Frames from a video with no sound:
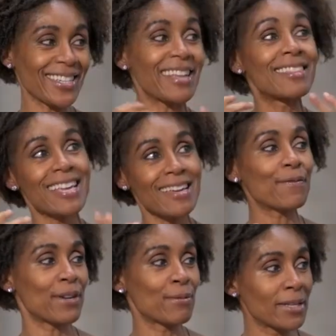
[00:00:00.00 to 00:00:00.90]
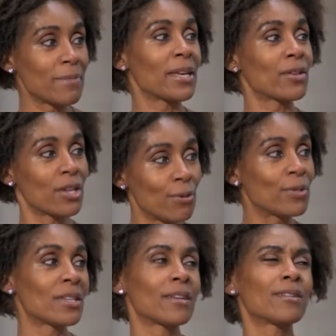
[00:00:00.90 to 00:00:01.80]
I think if I really made a
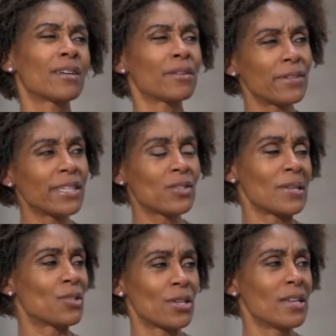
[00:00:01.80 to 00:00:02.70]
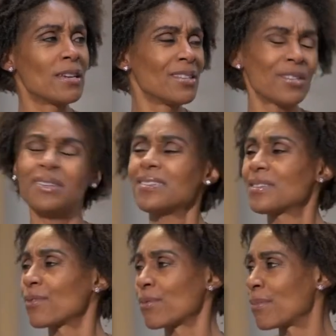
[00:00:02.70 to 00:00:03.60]
huge deal out of it, then she she doesn't
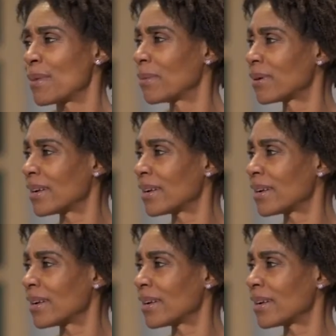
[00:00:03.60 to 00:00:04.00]
even remember